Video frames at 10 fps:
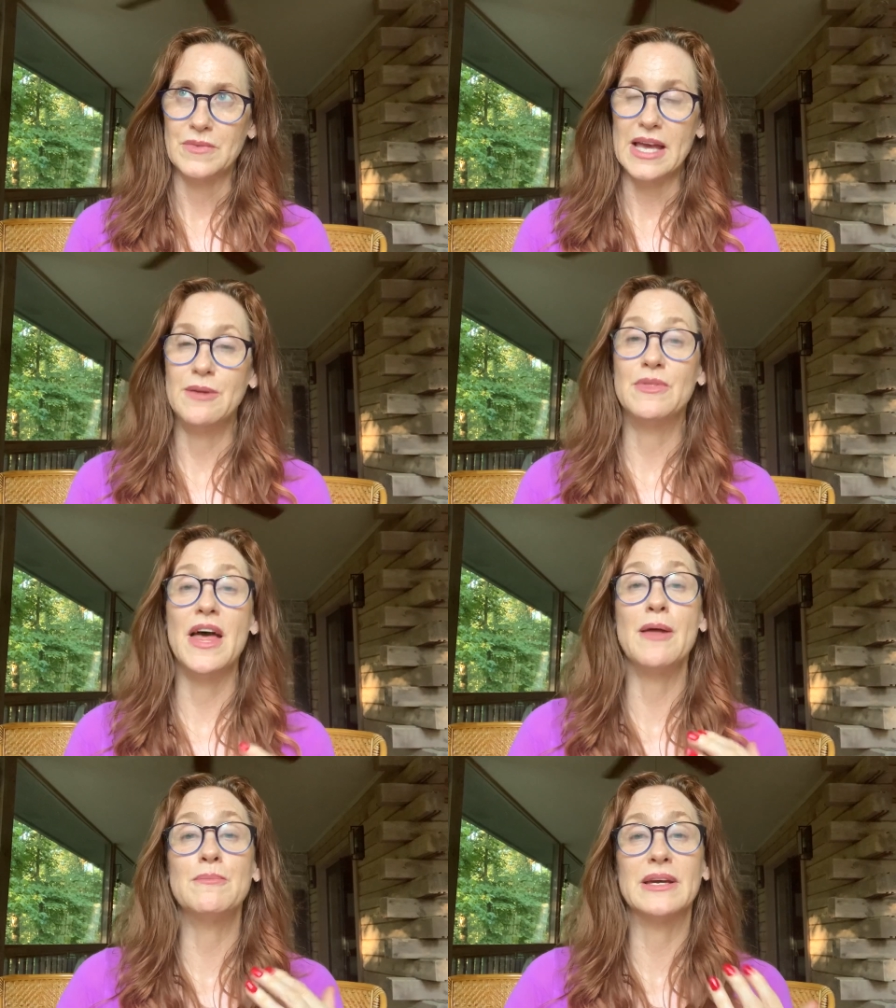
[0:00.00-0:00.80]
and
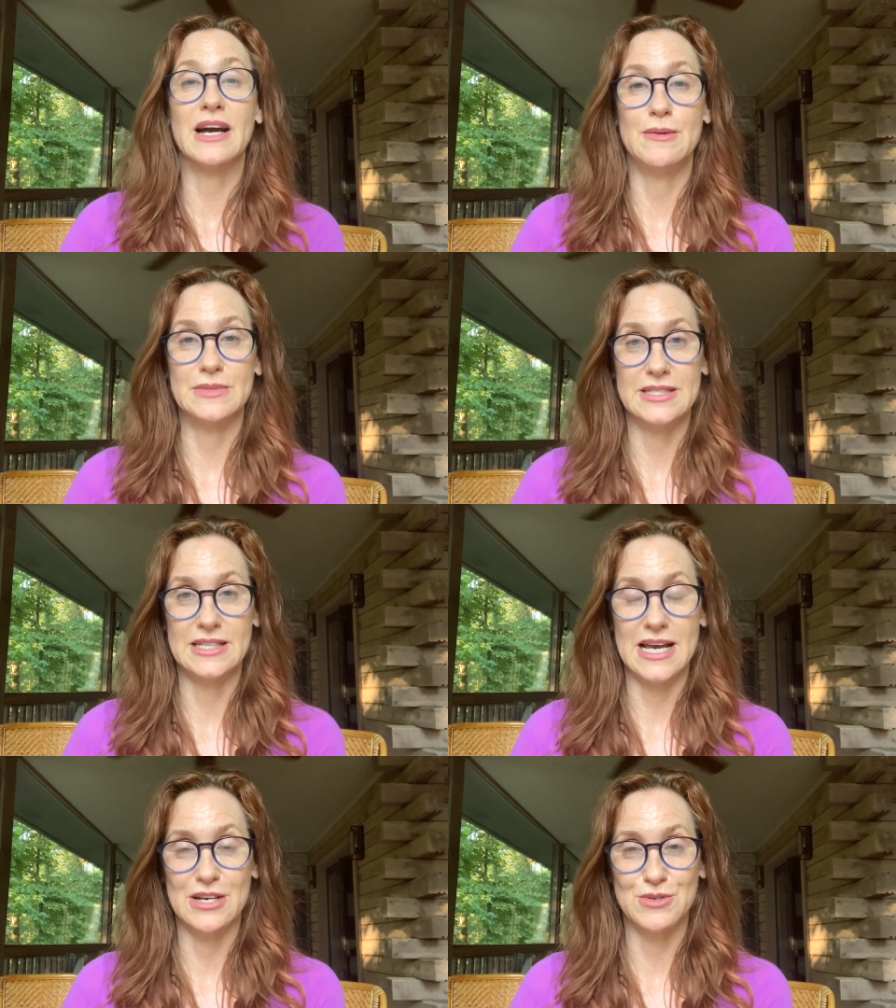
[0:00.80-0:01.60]
then becomes the
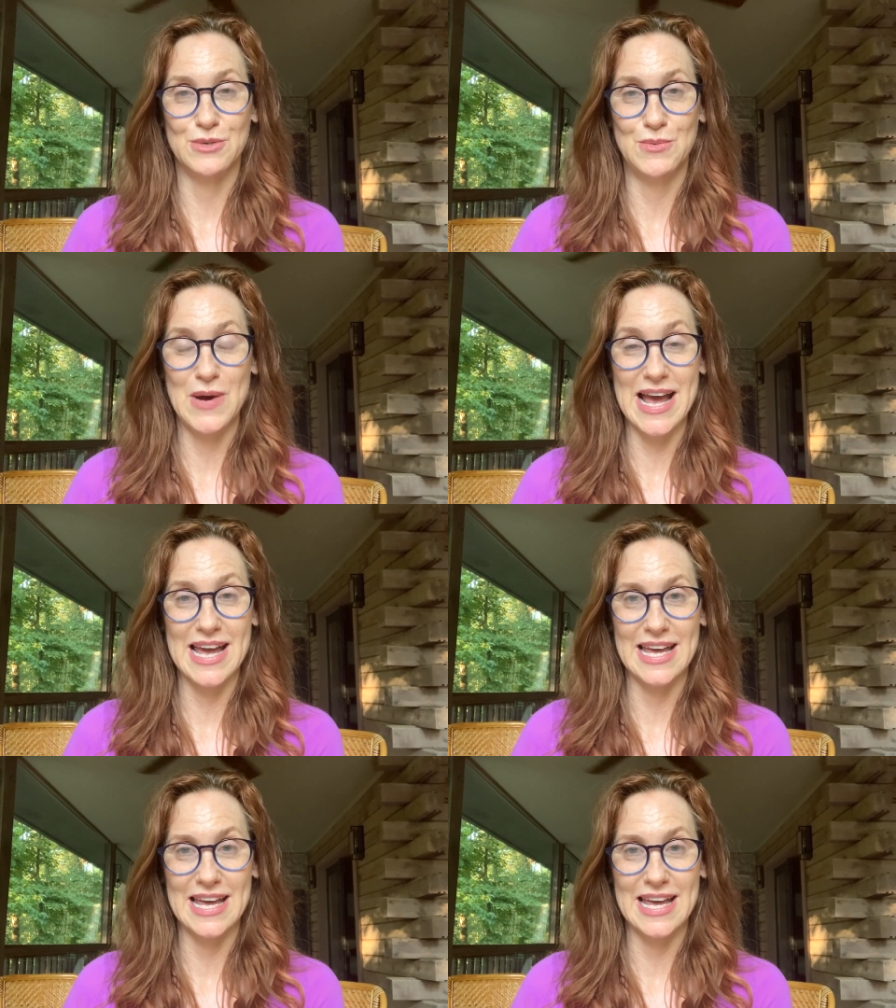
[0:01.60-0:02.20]
natural way.